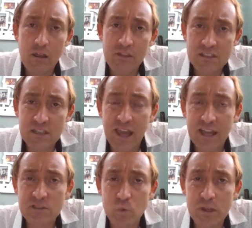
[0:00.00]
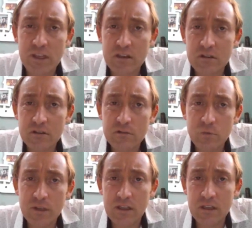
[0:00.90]
This last week,
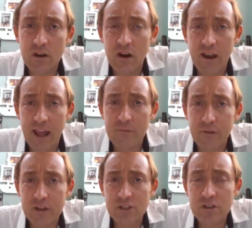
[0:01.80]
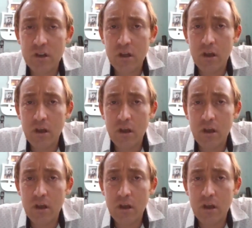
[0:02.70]
we on average